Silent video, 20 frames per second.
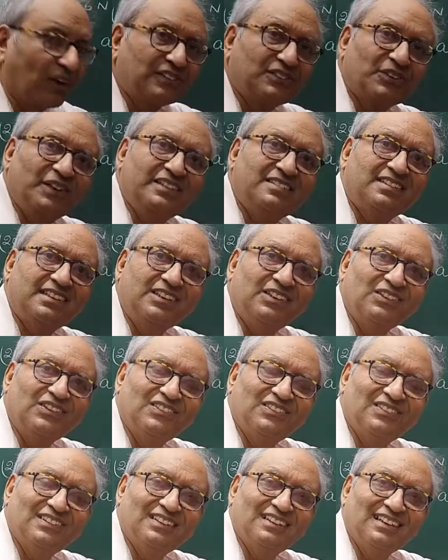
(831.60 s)
also is
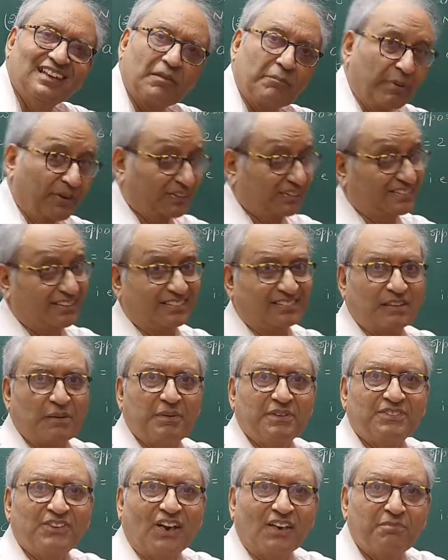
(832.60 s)
0 because the
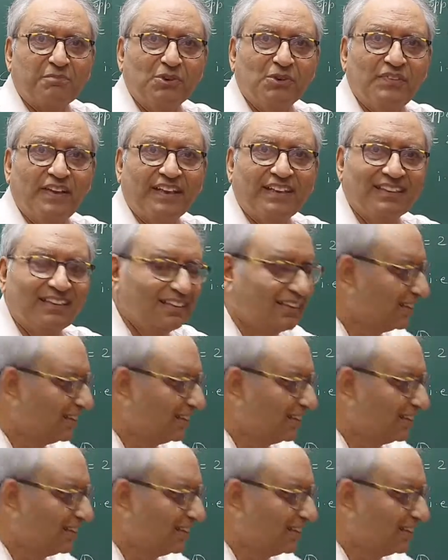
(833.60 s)
system is not moving.